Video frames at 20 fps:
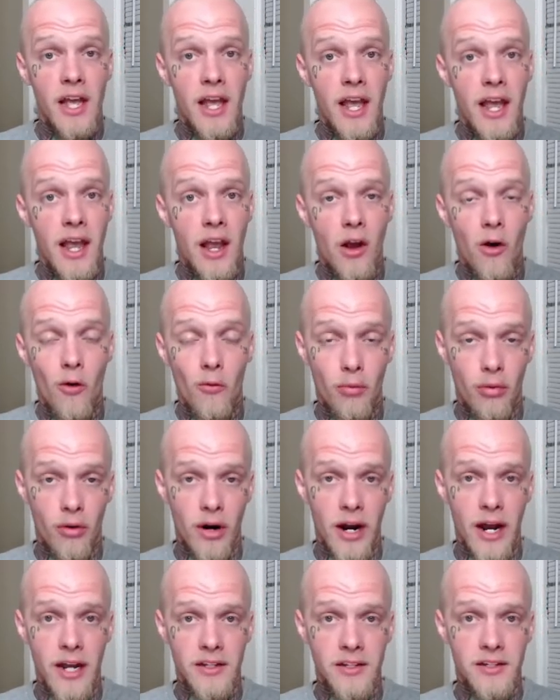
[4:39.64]

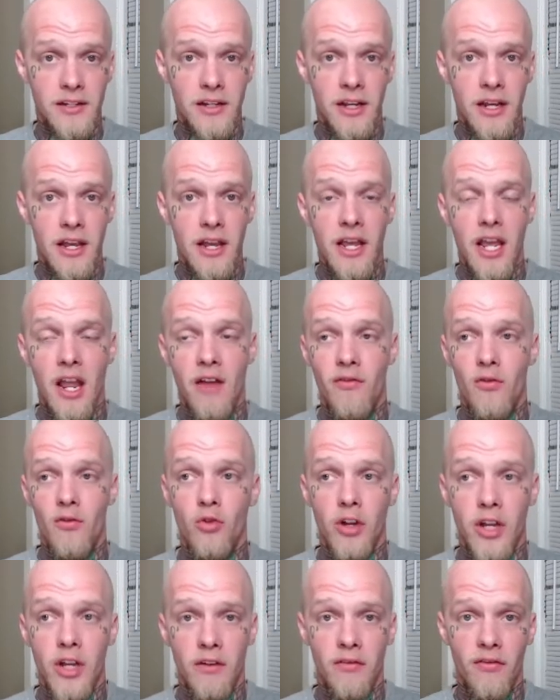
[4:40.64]
oppressed. If you
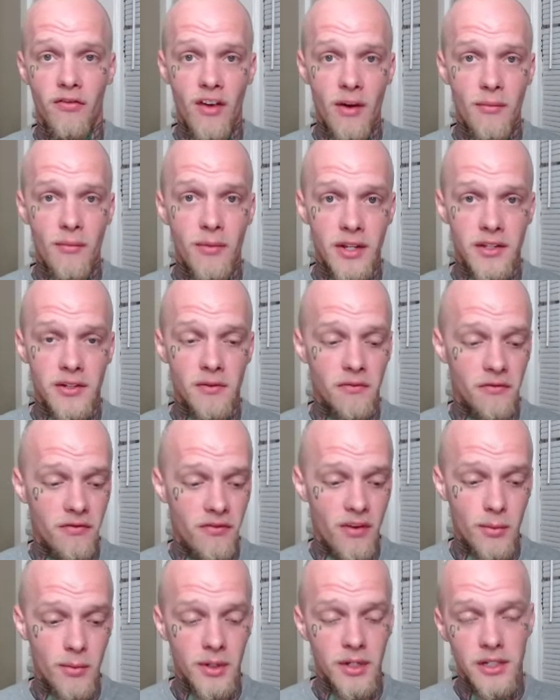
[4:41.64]
look at feminism,
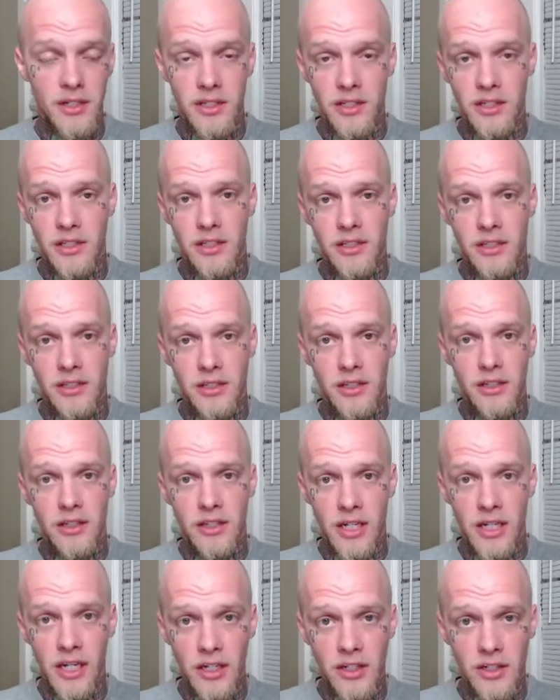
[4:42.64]
feminist
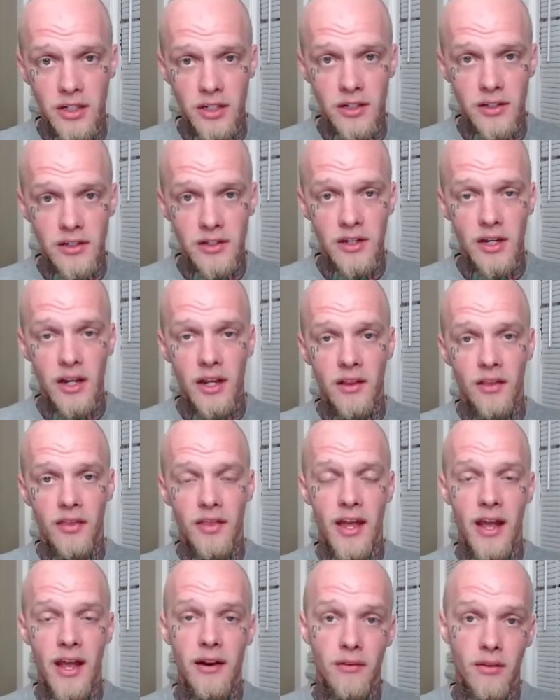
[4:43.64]
teaches
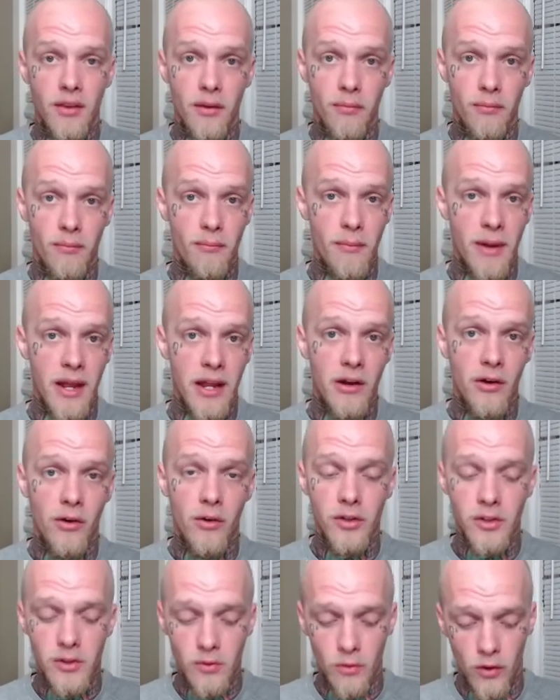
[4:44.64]
that the
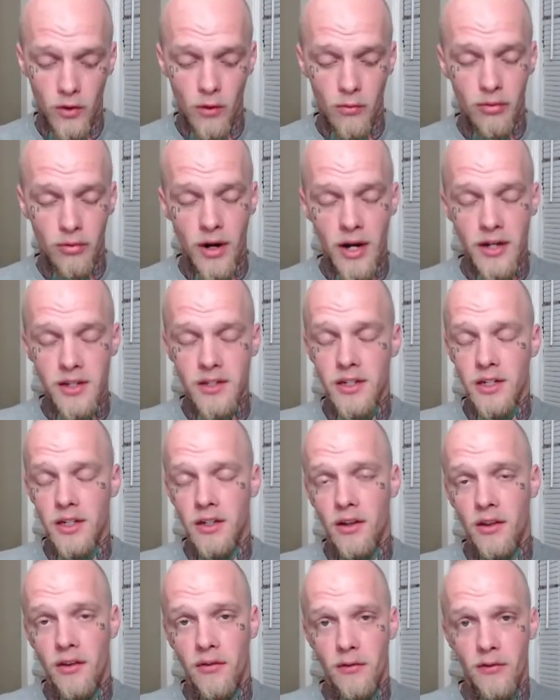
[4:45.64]
males were oppressing
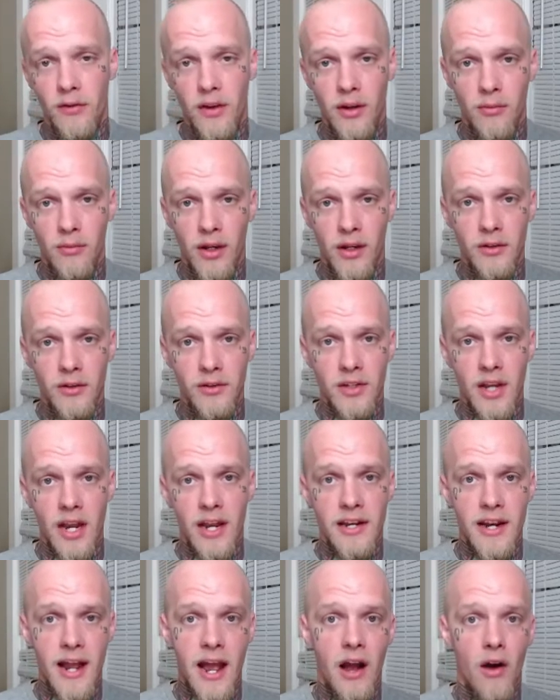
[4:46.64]
the females, and
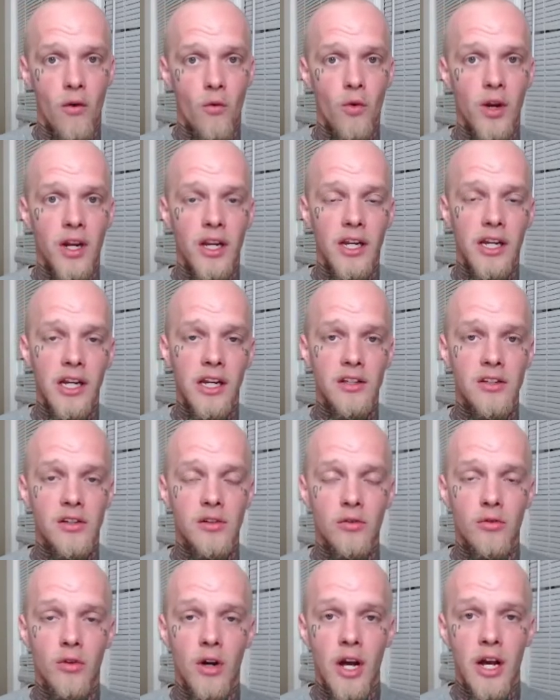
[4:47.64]
now we need
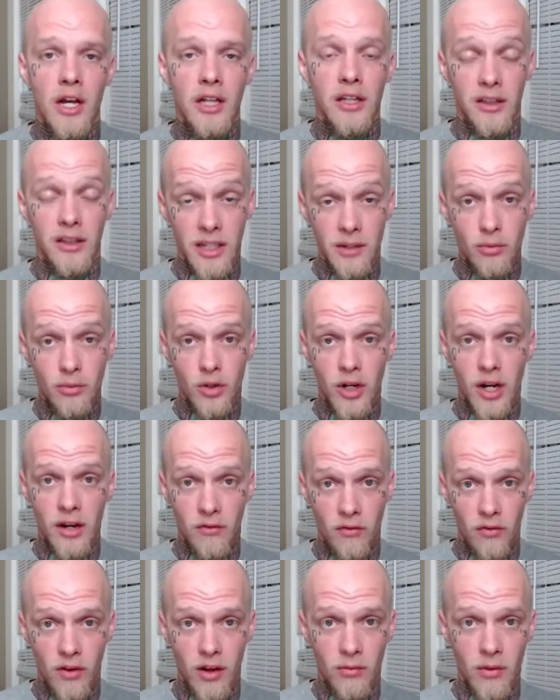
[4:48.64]
to liberate
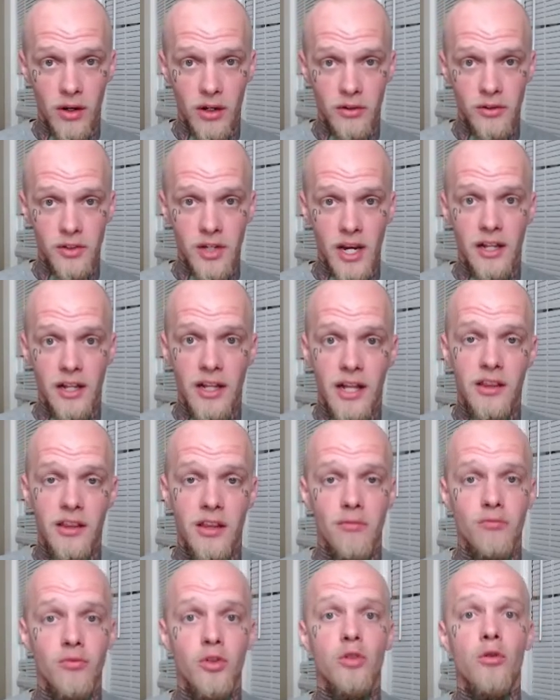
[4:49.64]
females and let
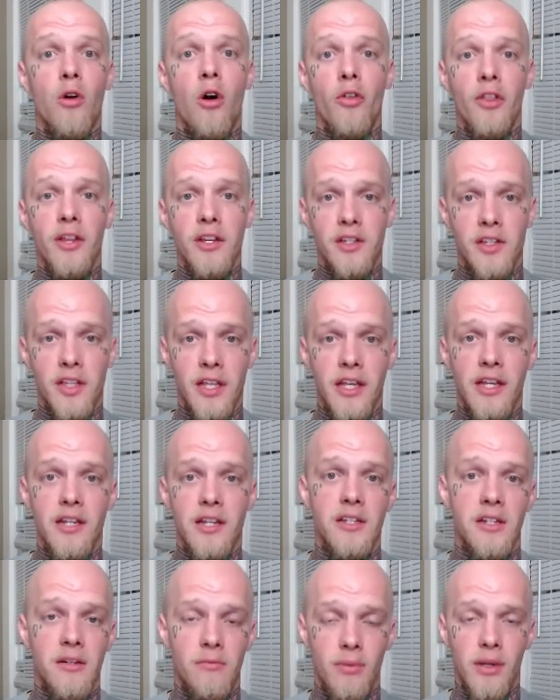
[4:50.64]
them do all these things
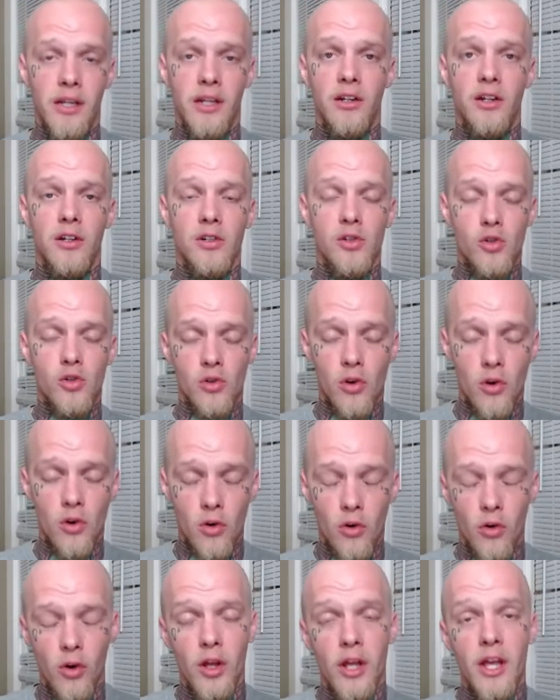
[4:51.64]
and be in
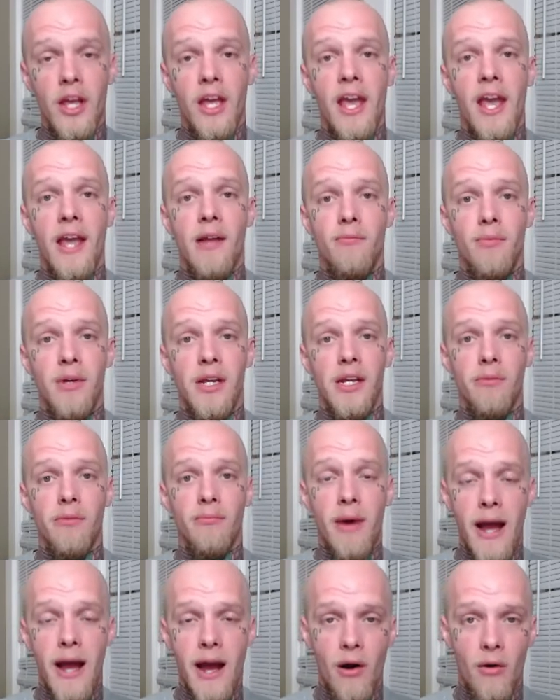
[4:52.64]
control and be in
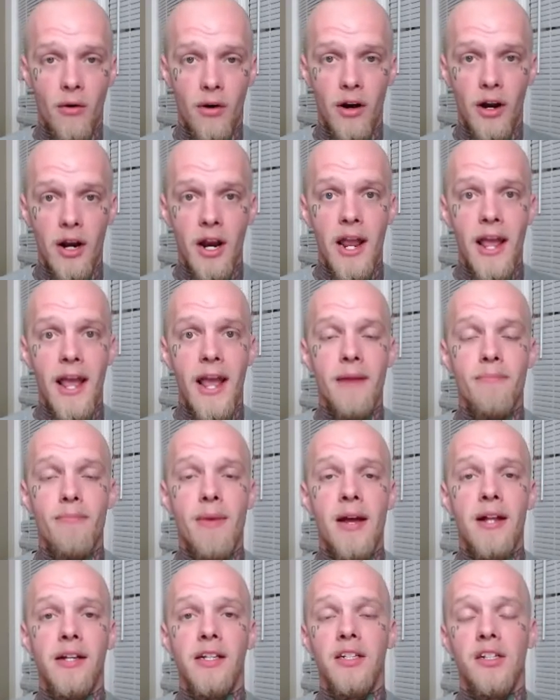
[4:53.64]
power, and
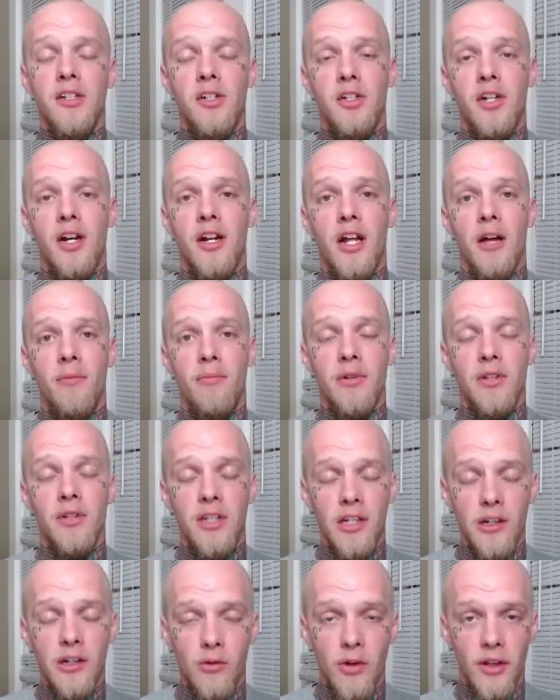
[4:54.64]
men need to shut up and
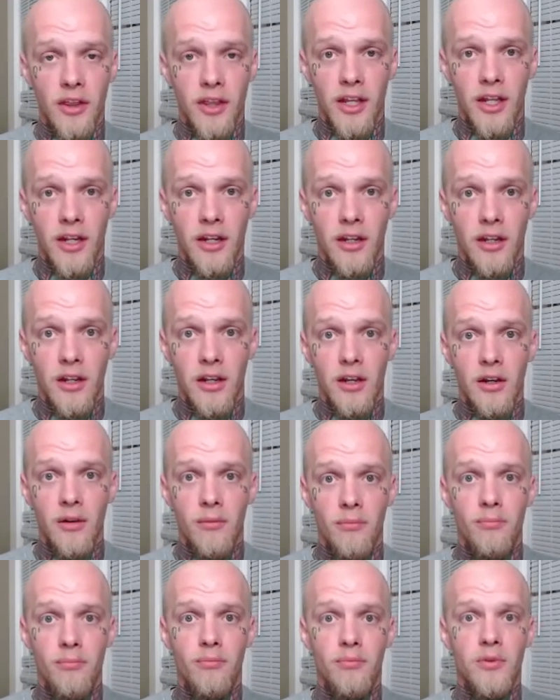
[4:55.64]
deal with it,
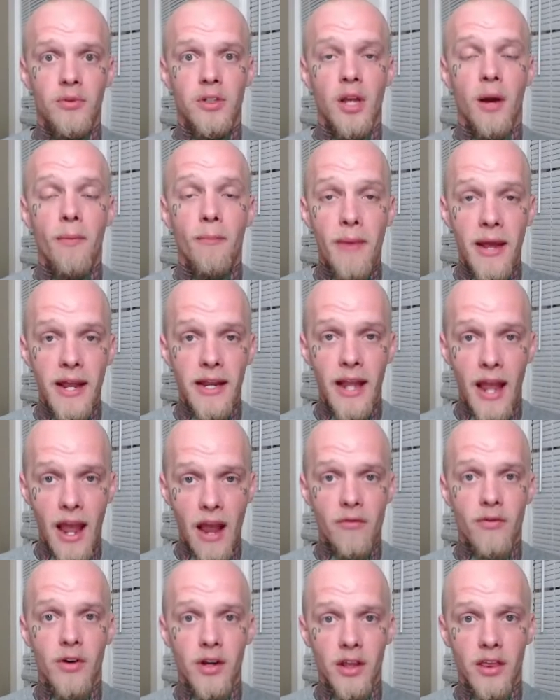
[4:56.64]
to make
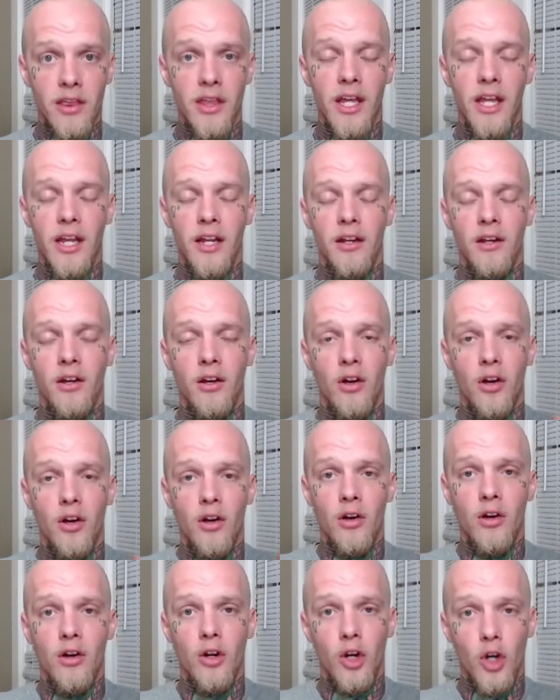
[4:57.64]
everything
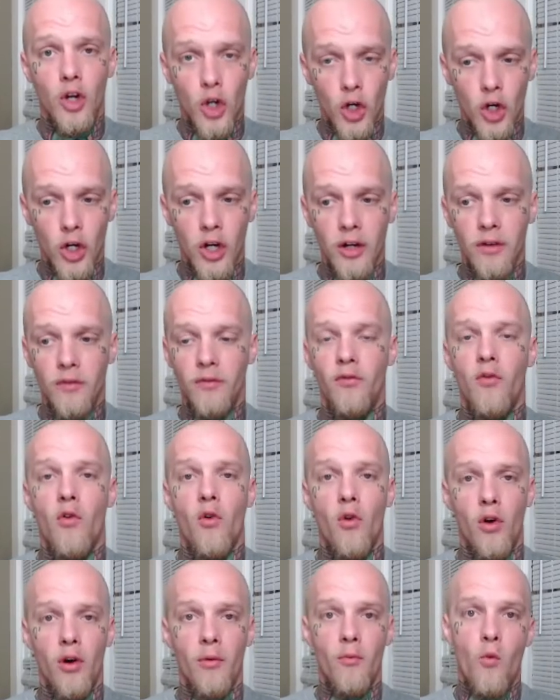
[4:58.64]
good
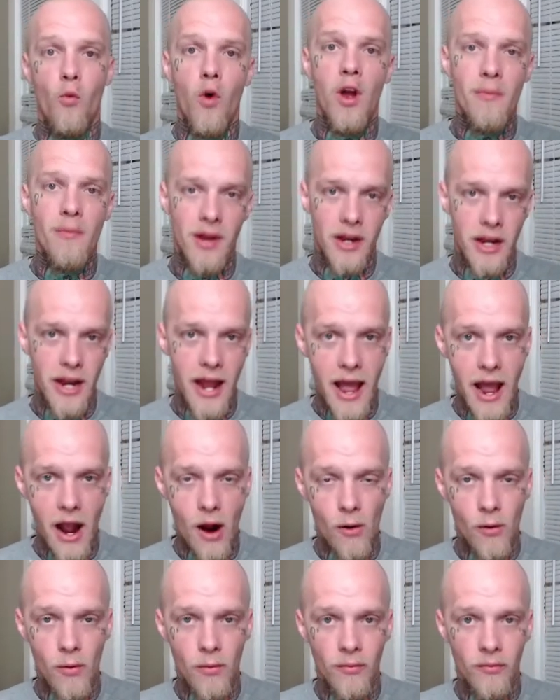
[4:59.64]
for women
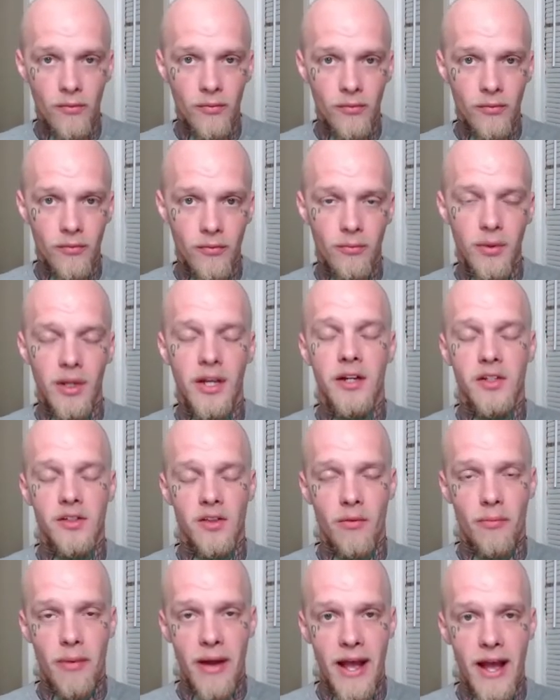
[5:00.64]
now because of the
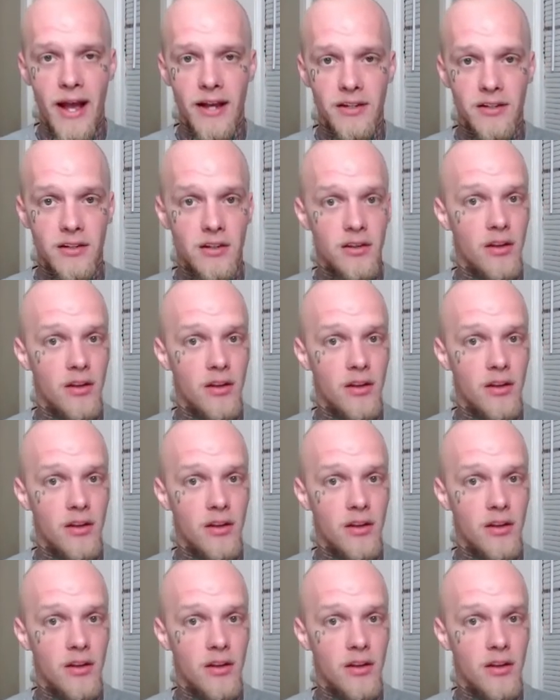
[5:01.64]
past. They're